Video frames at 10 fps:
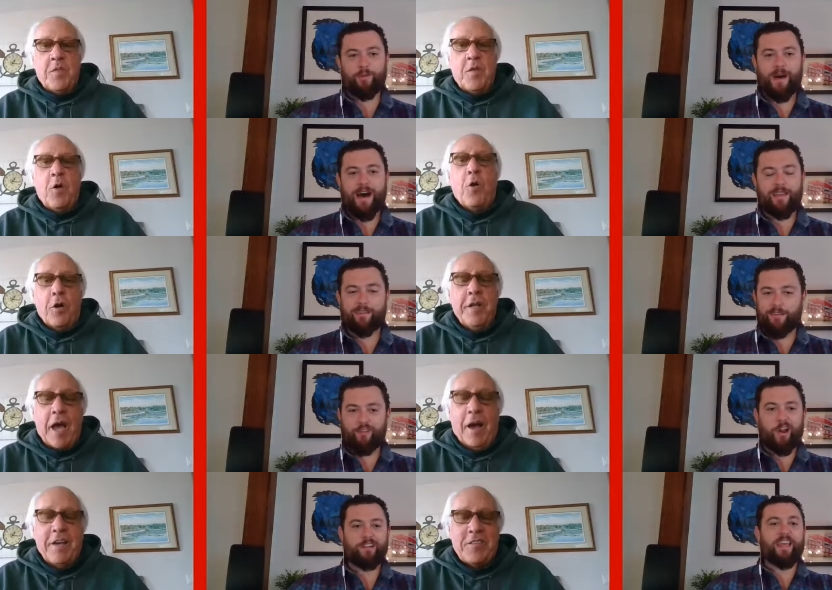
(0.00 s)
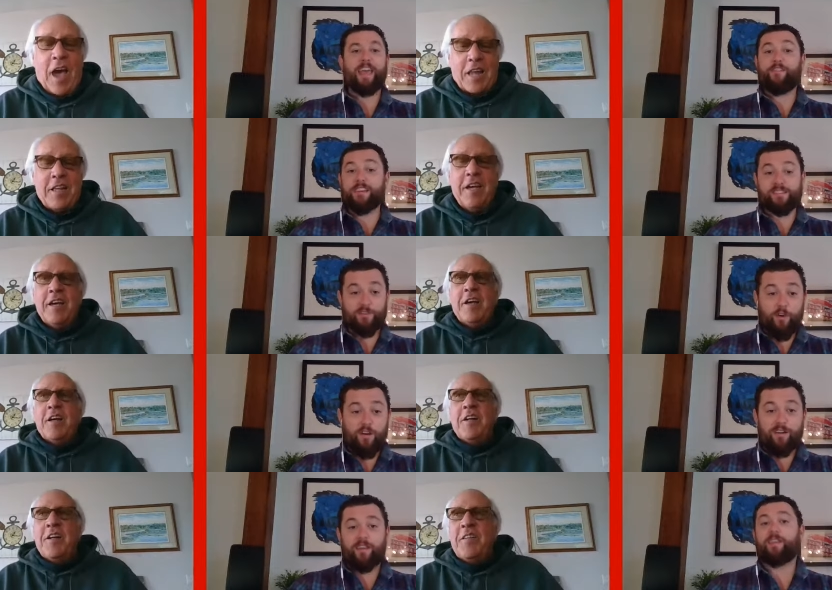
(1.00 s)
Speaker 1: about sure. it. If yeah, exactly.
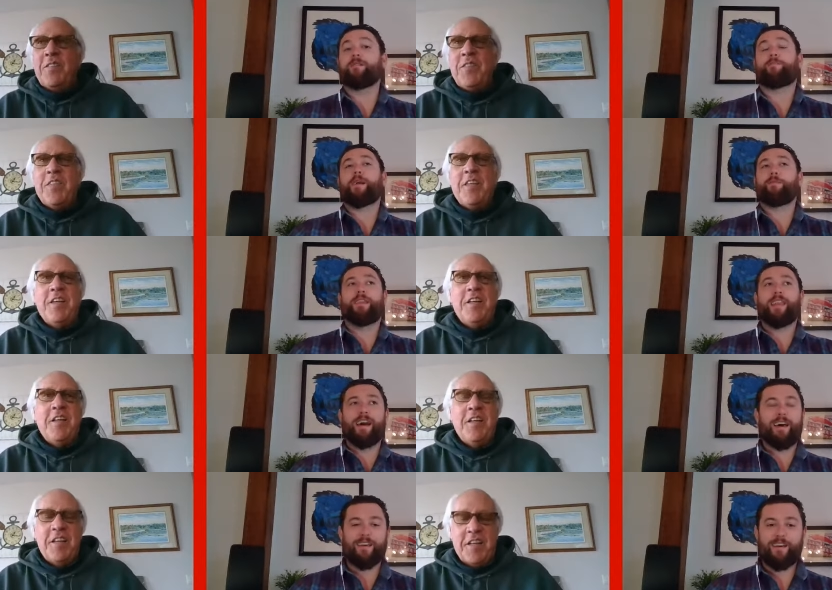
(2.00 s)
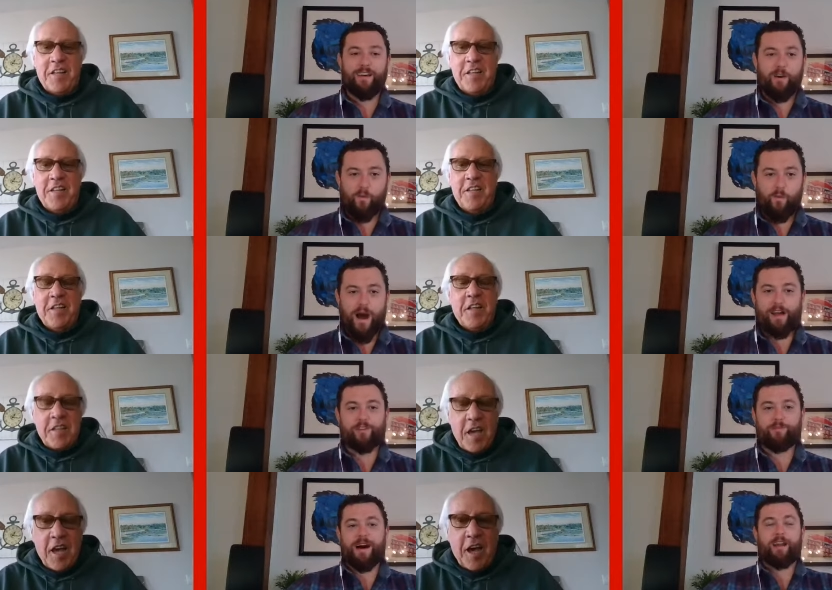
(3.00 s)
Norton did it, probably not wild
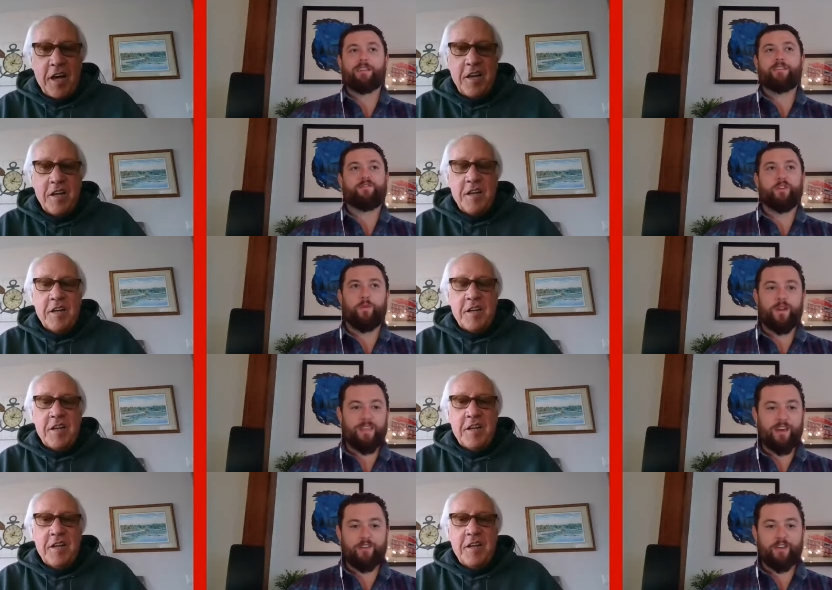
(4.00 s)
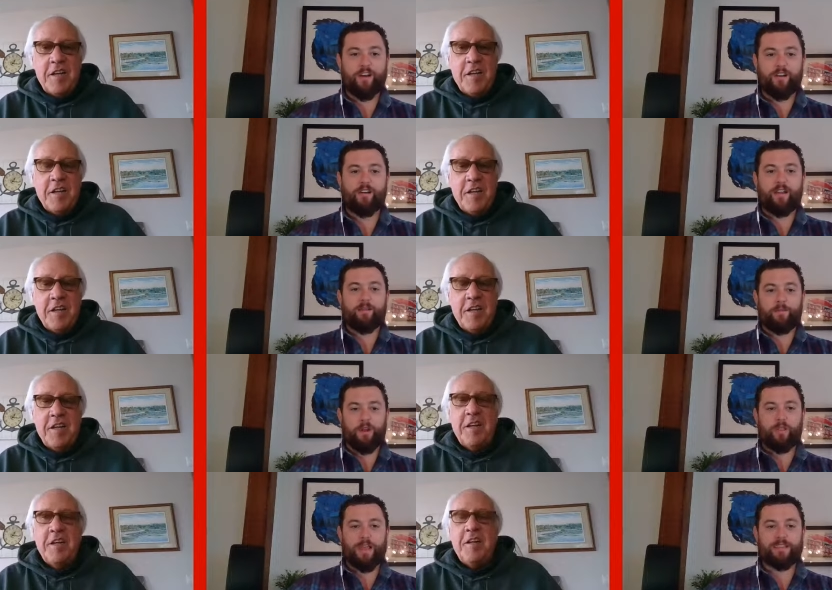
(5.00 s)
about yeah. it. If you know one of the other younger, you
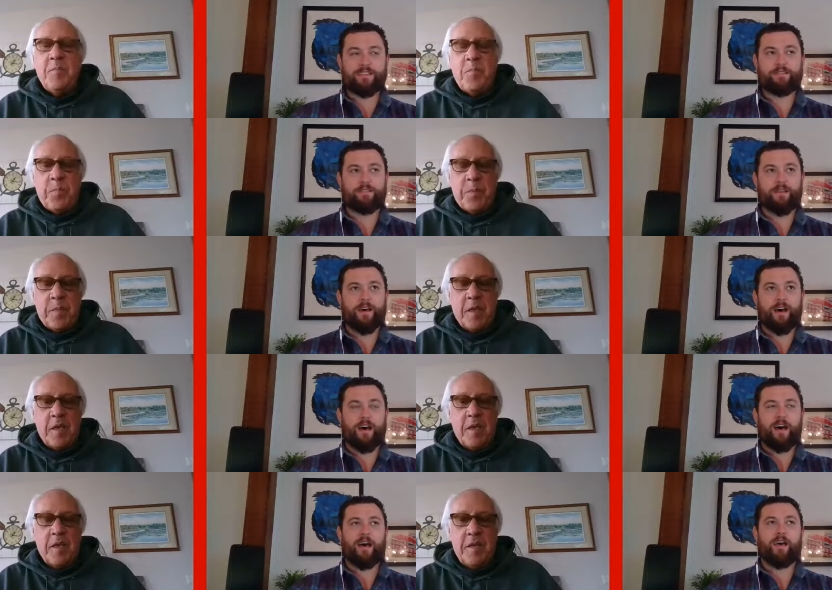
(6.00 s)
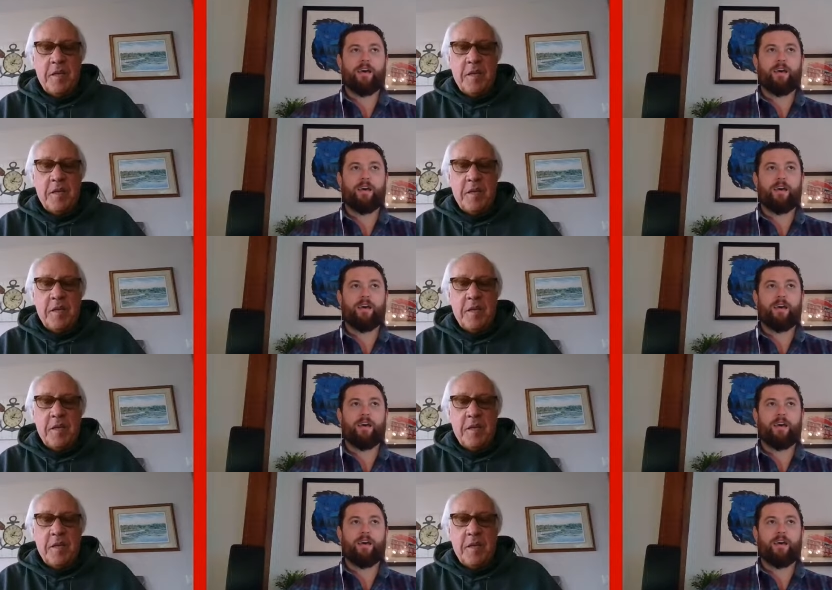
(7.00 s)
know, less uh,